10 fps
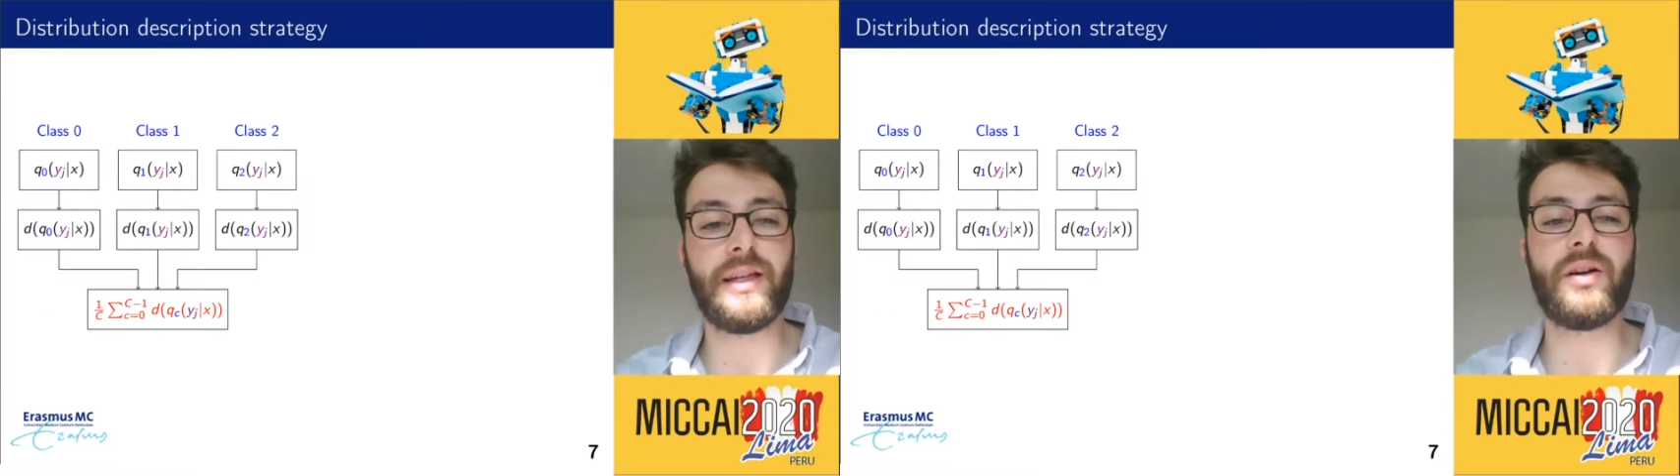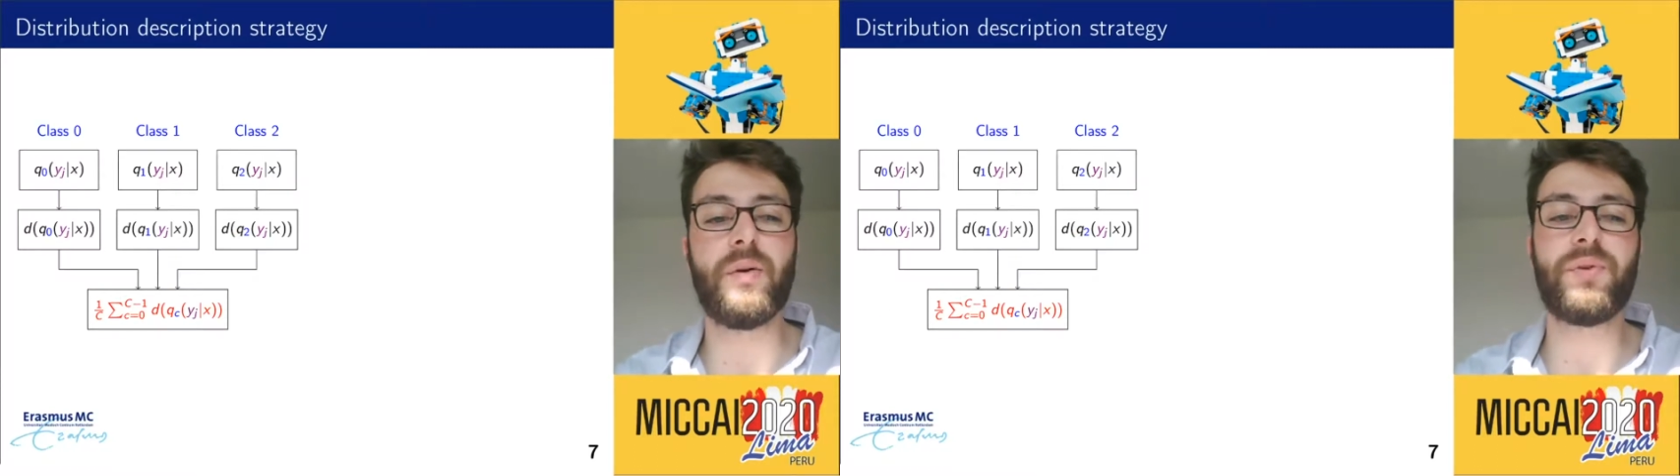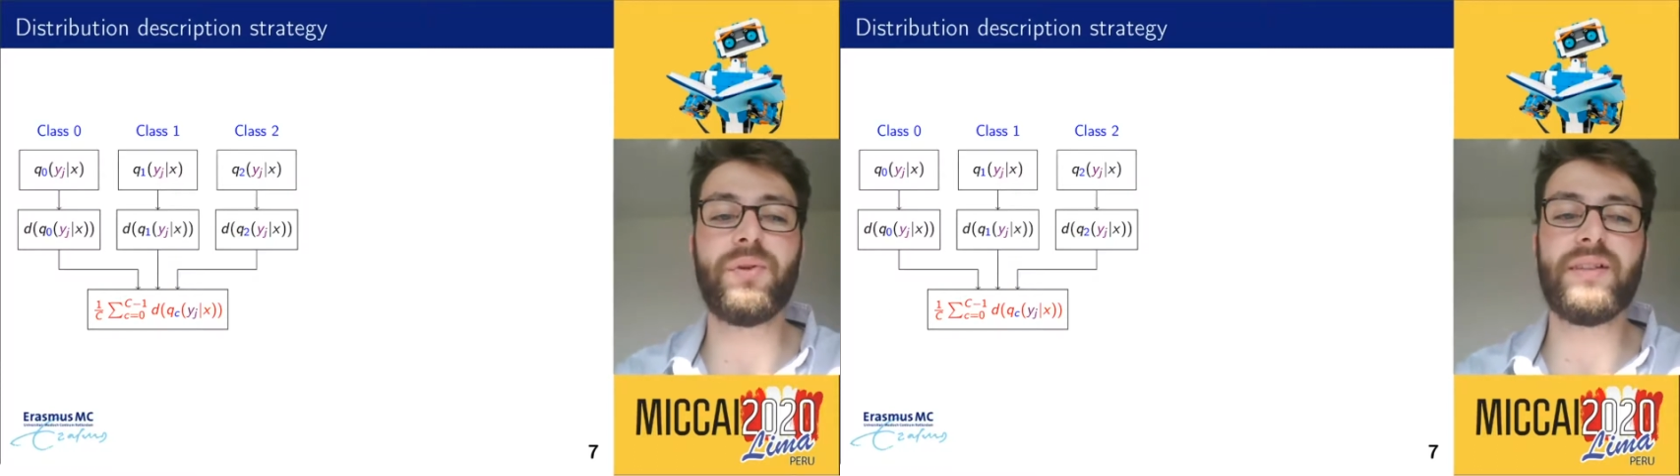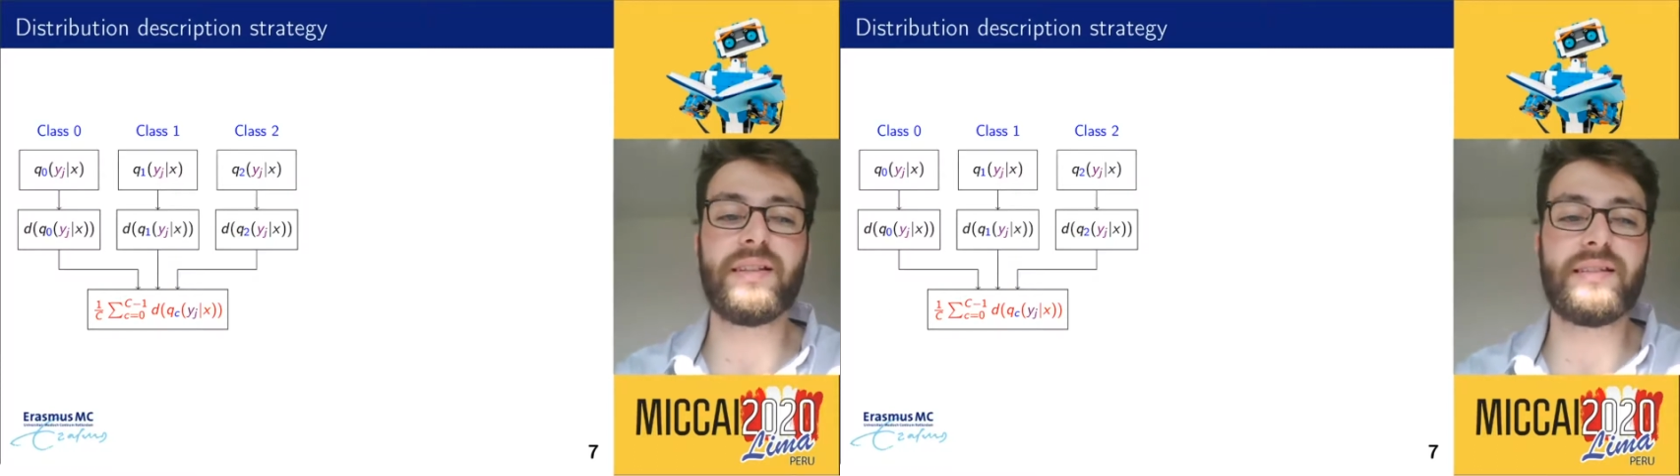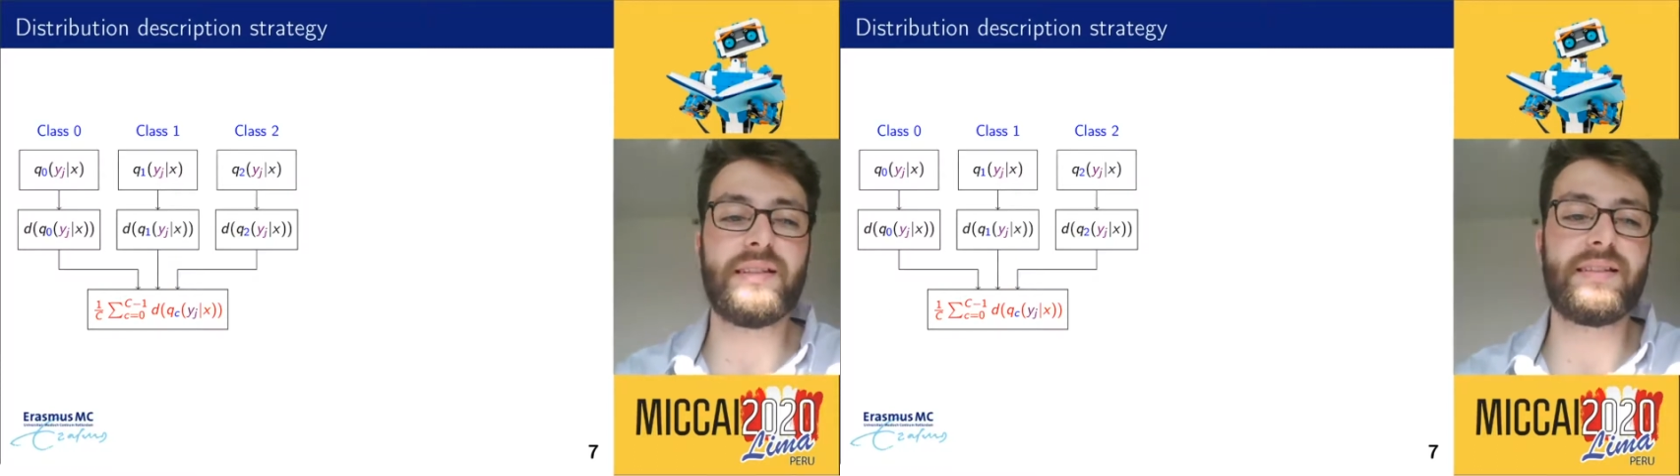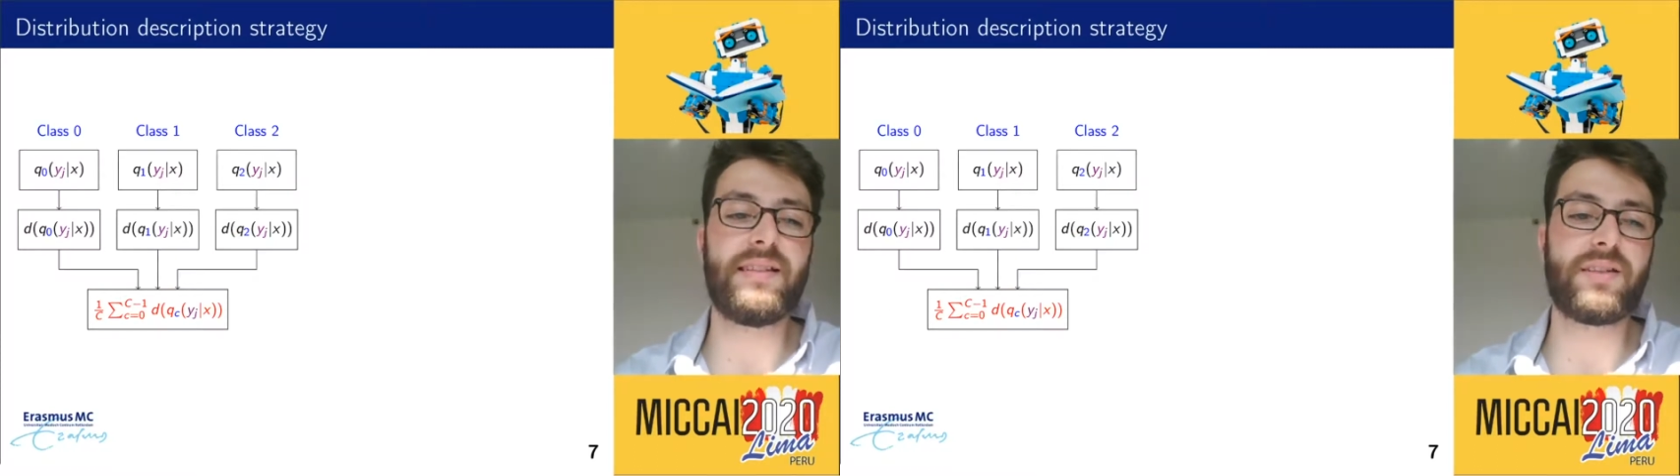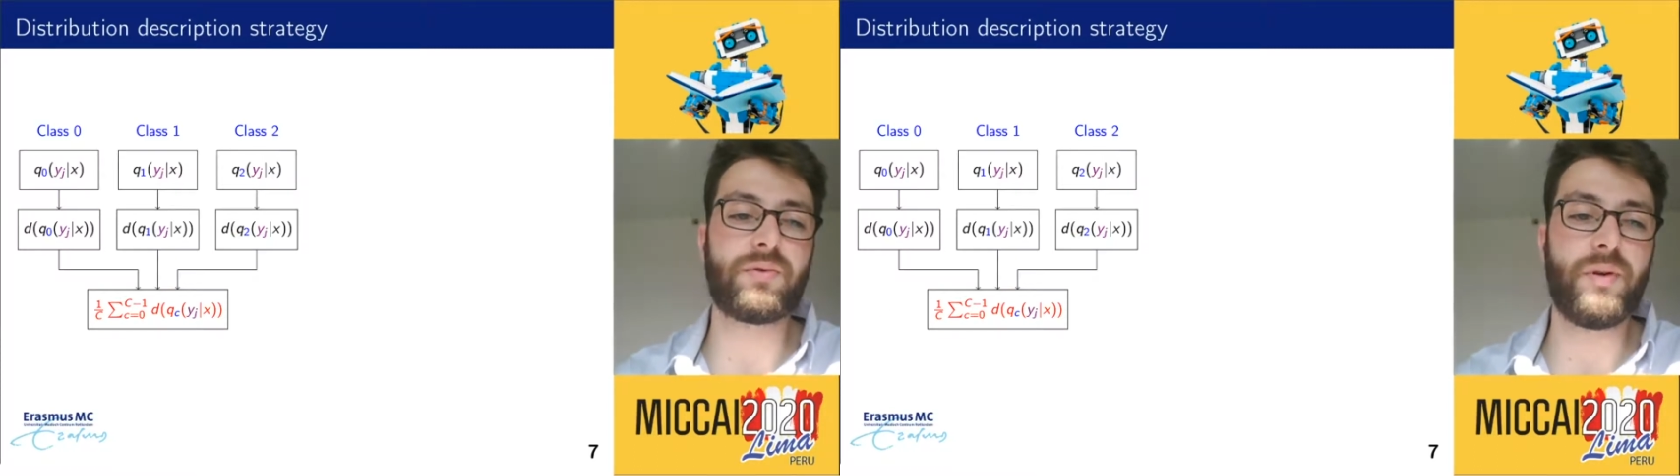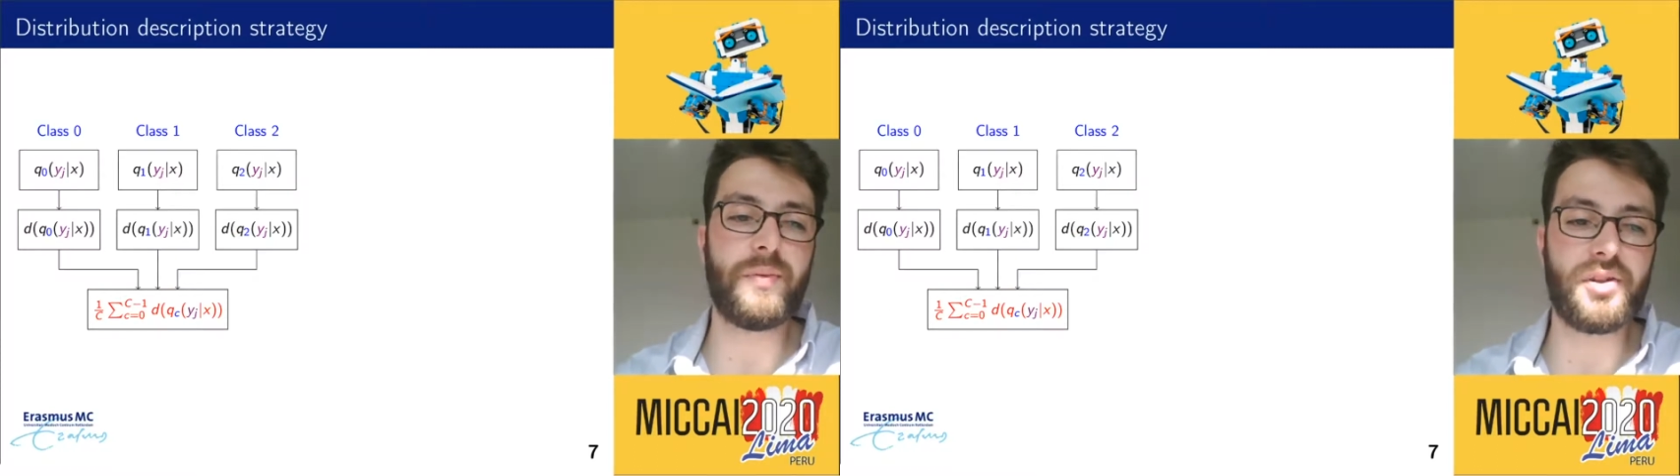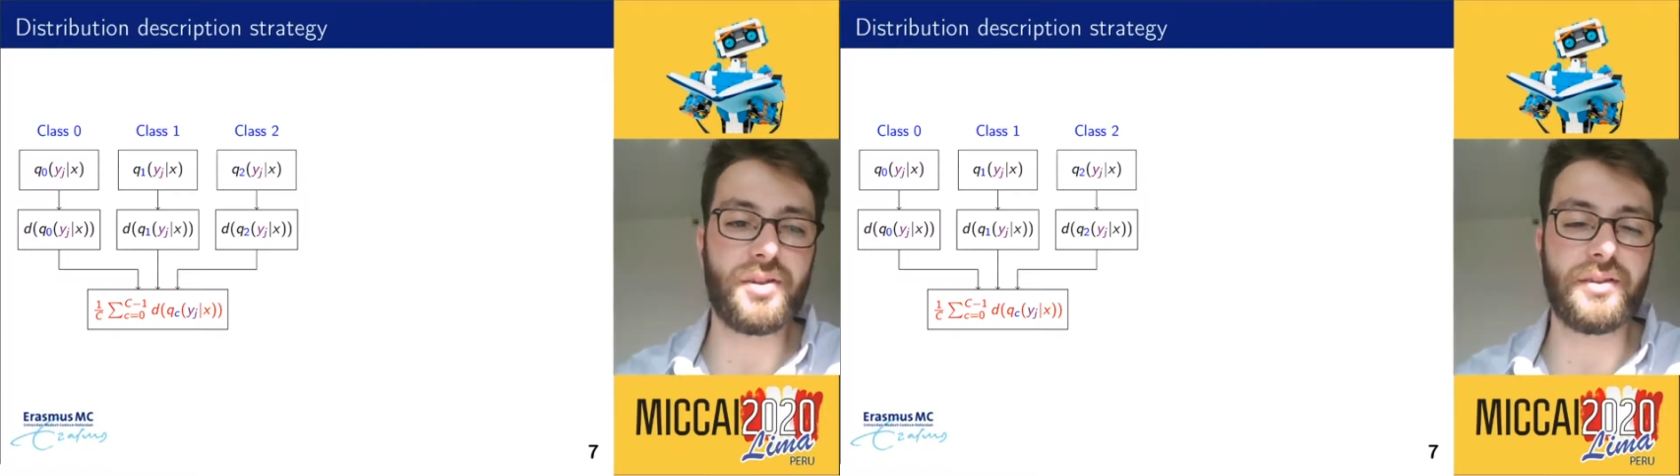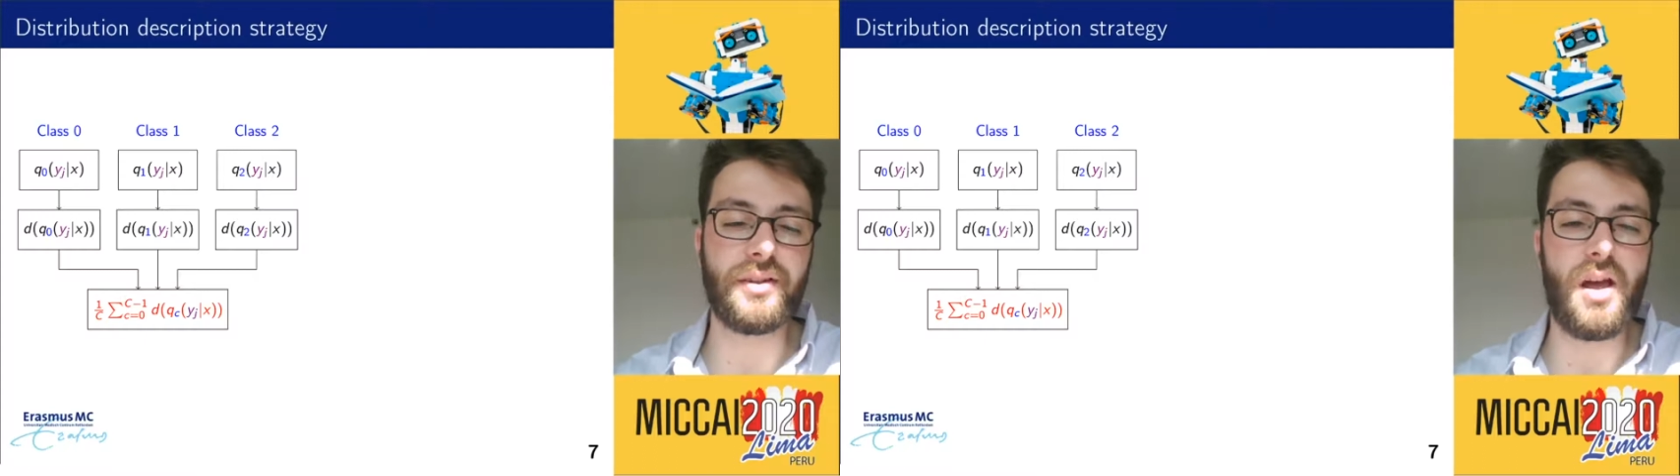computed this
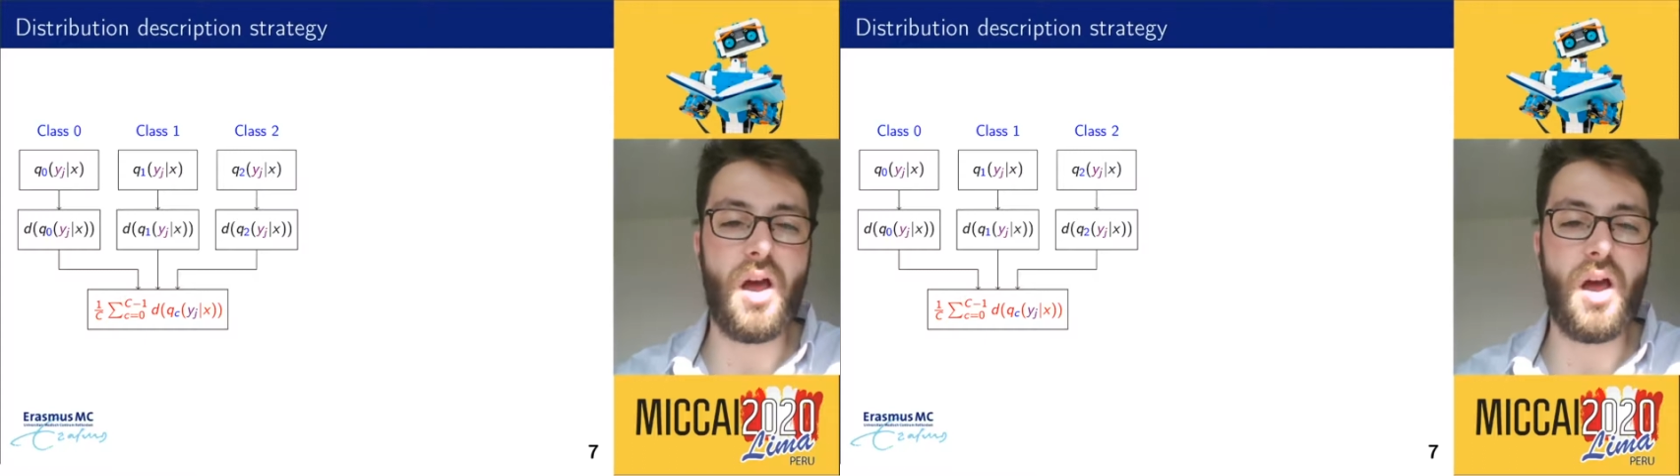description